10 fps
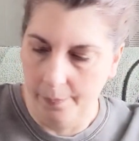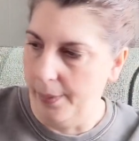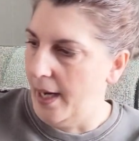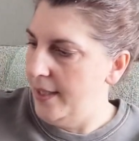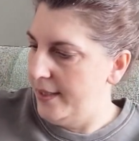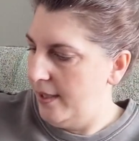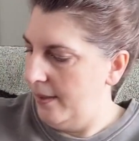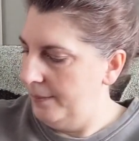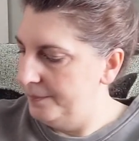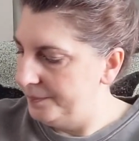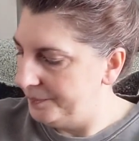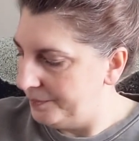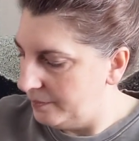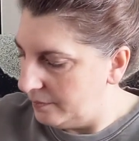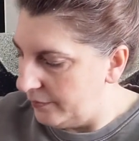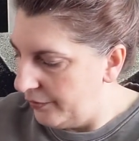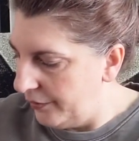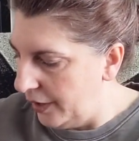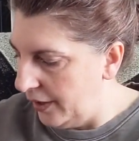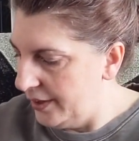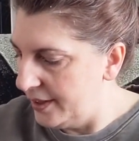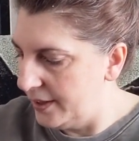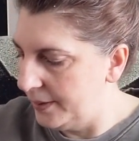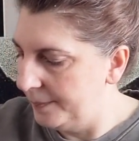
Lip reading: But first,